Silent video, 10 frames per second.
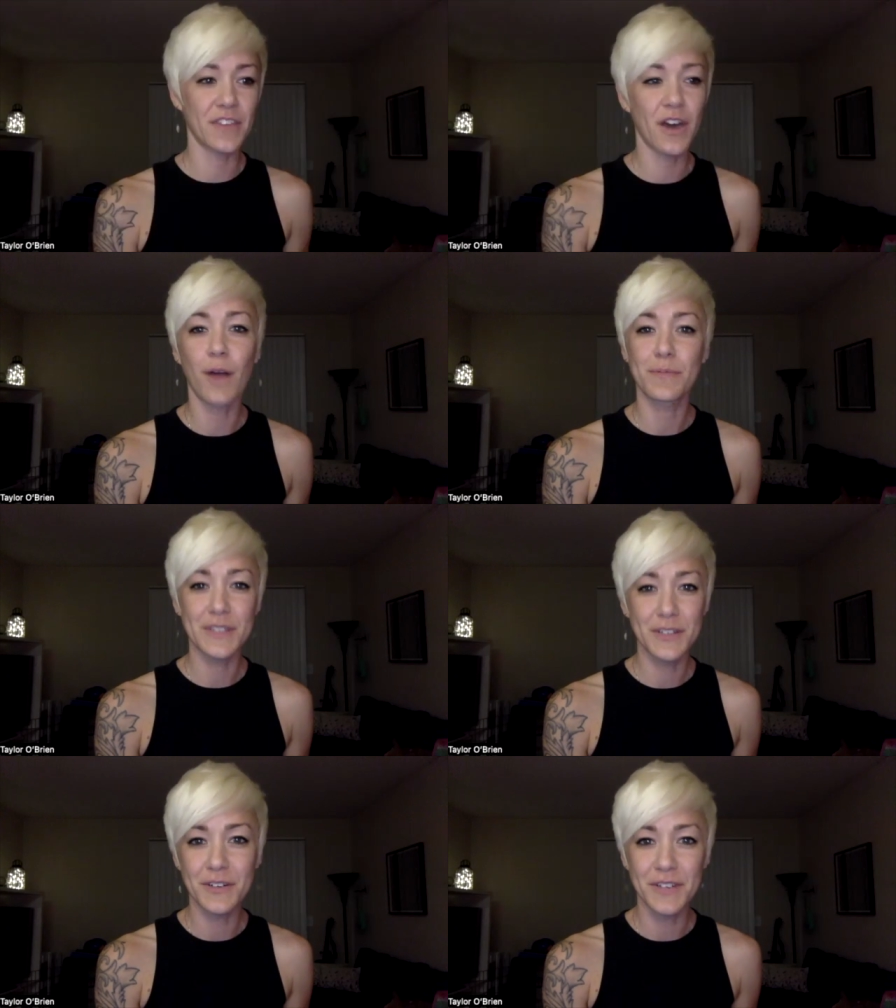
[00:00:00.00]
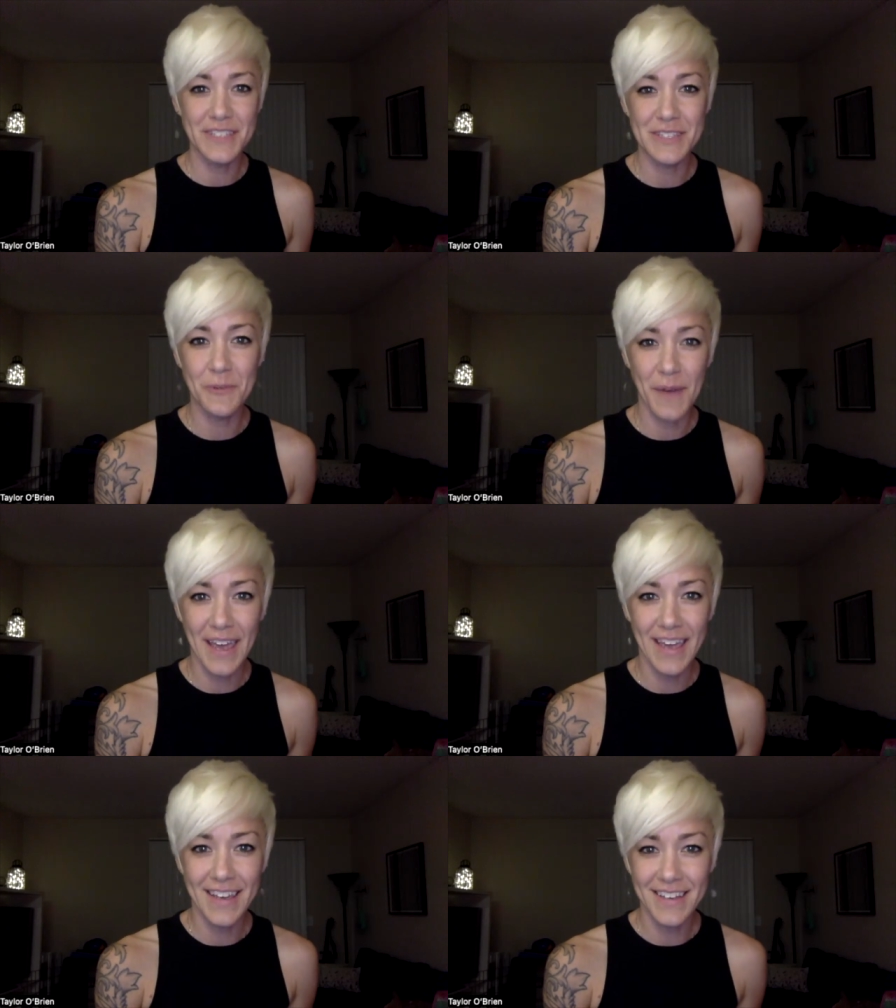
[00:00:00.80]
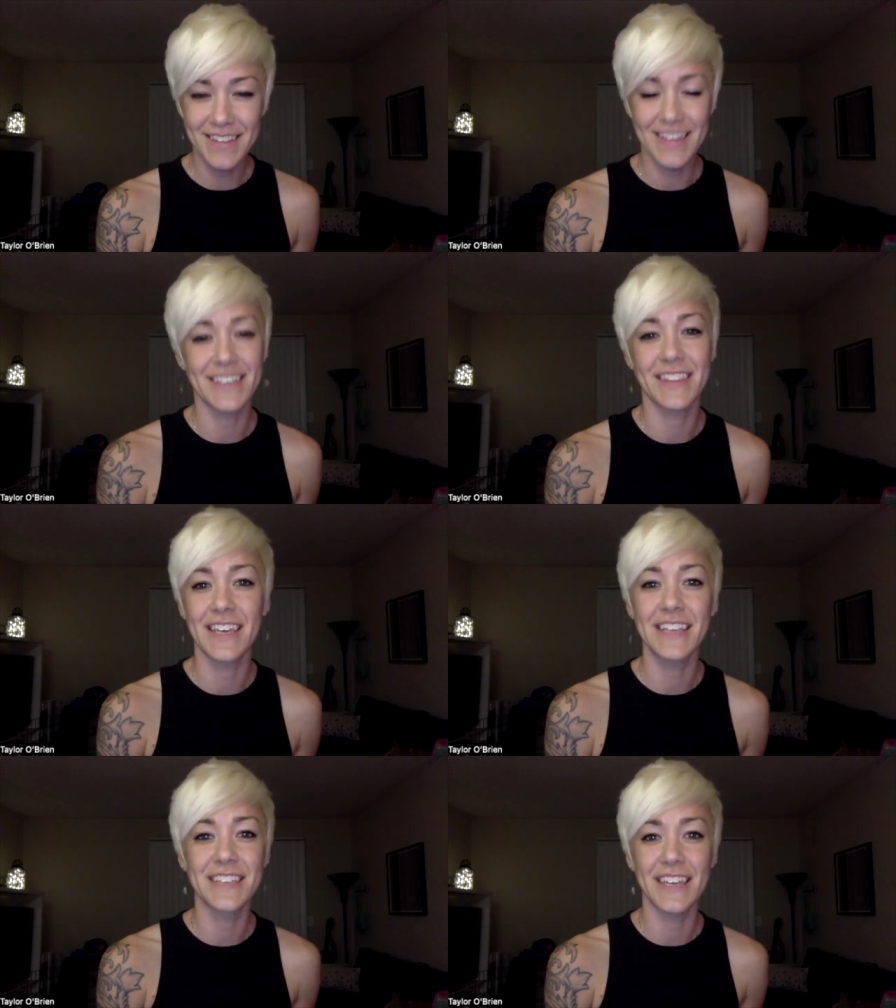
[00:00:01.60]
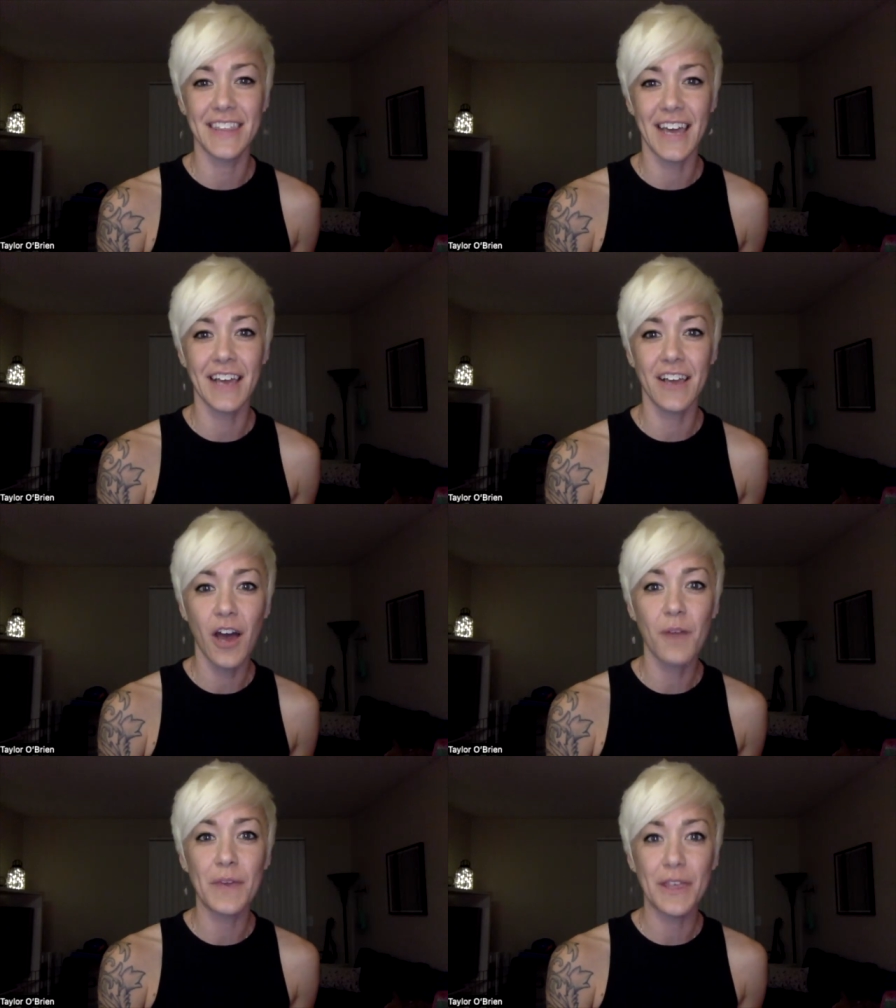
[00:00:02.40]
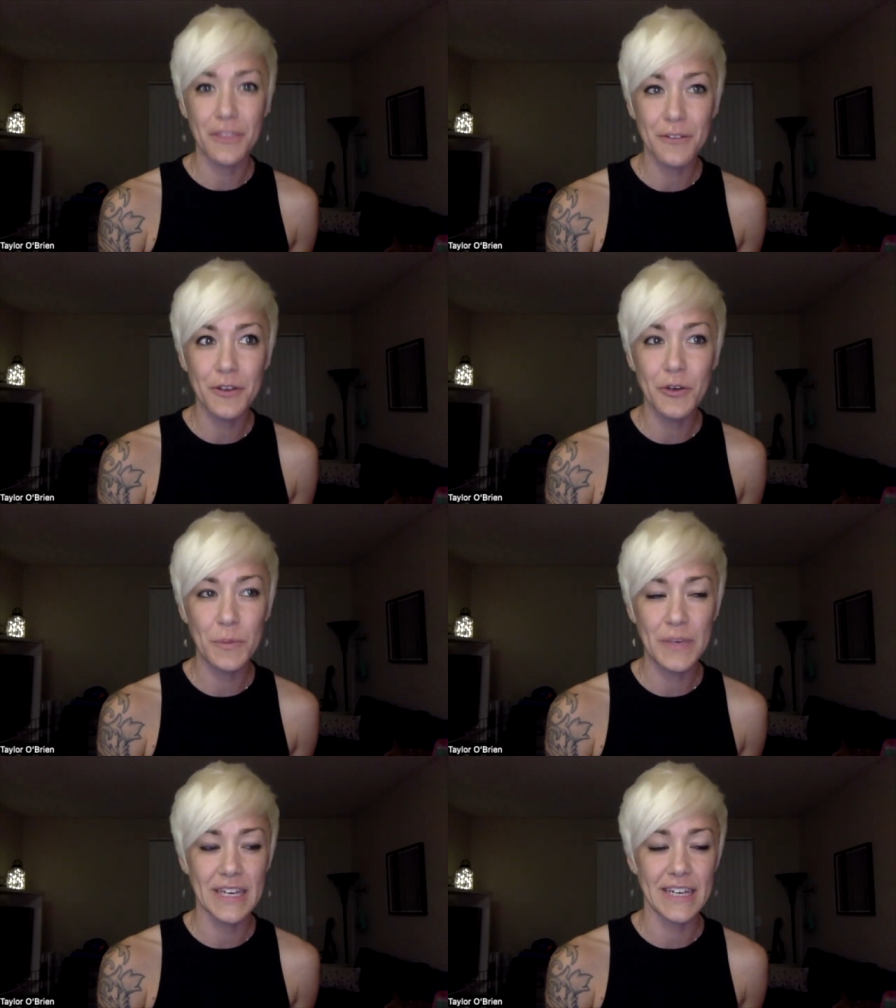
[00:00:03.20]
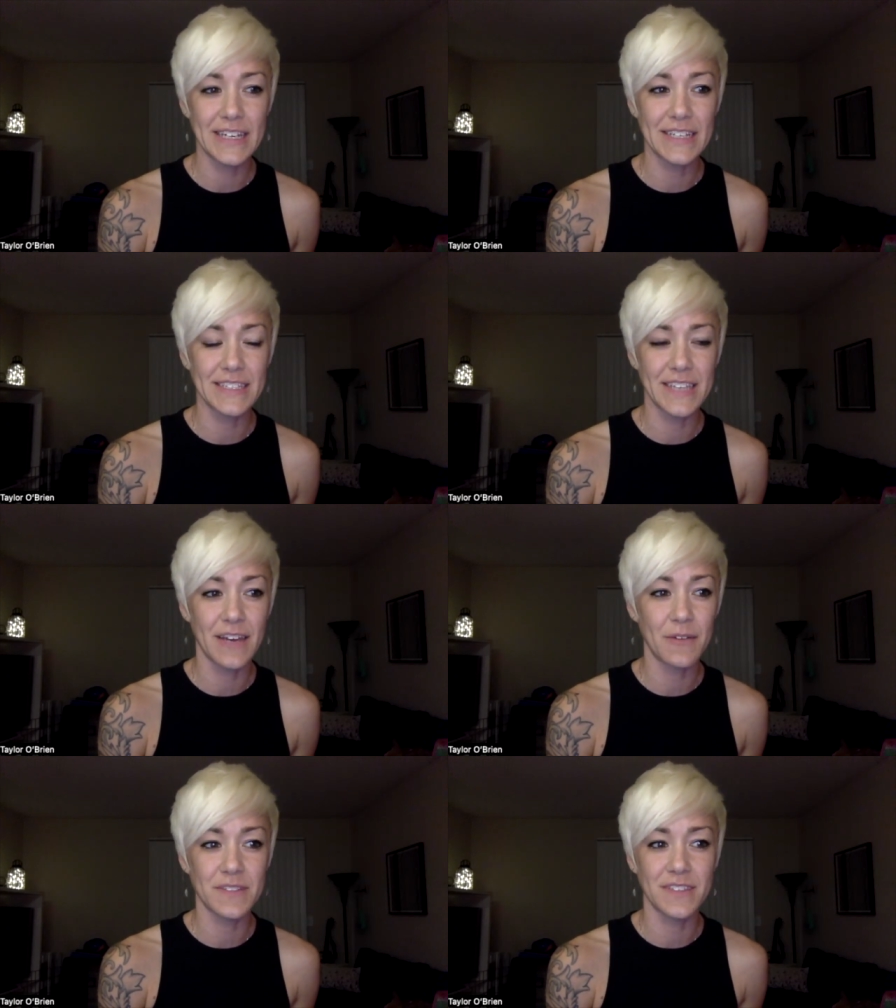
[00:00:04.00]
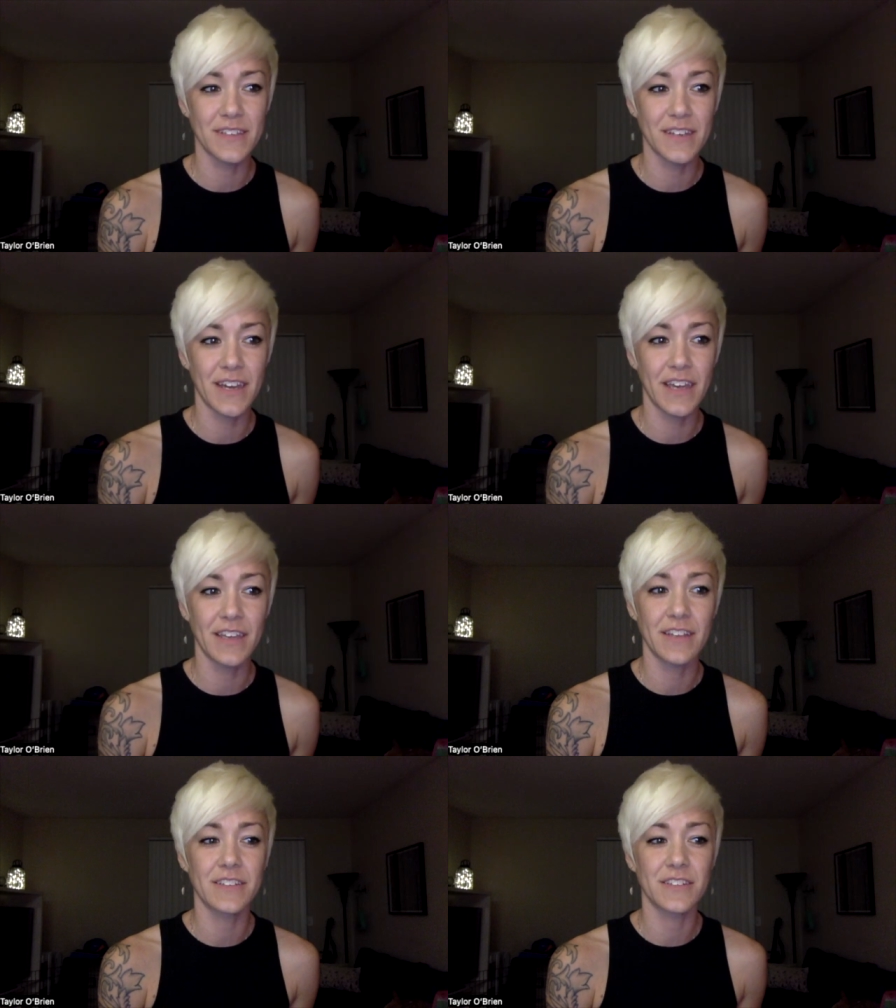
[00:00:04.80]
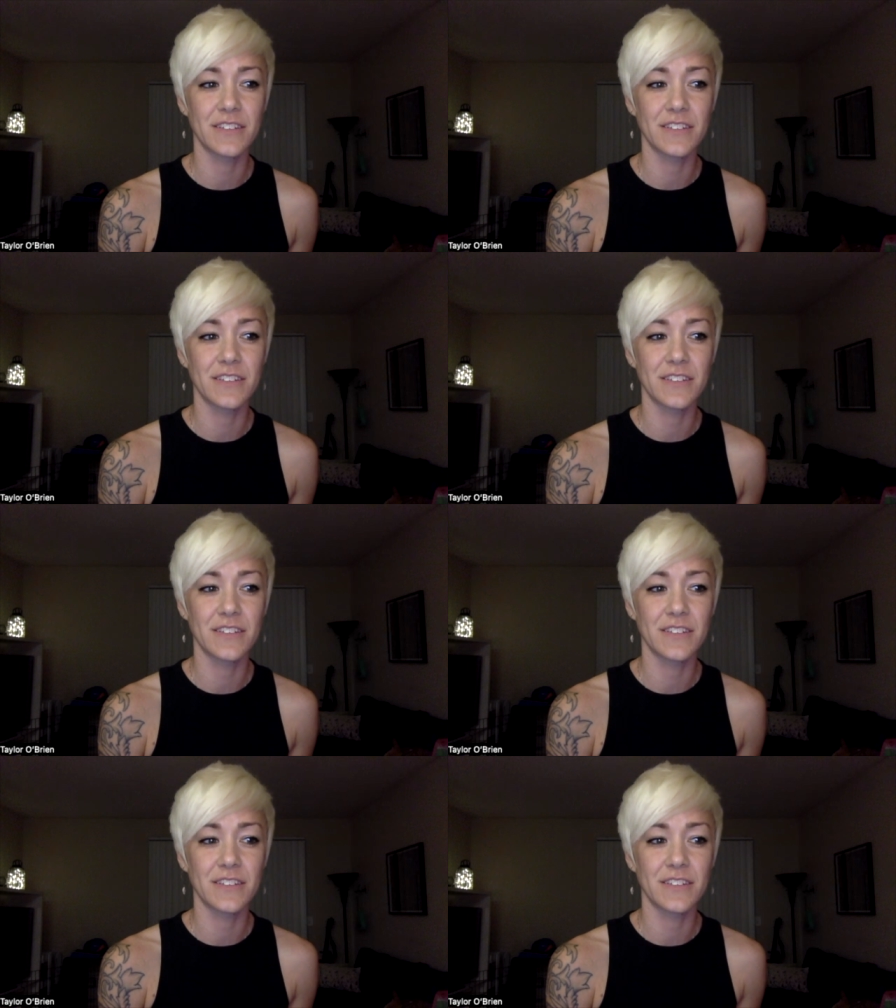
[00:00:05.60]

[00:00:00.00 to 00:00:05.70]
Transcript: the obstacle is the way like things like that got me through because I was I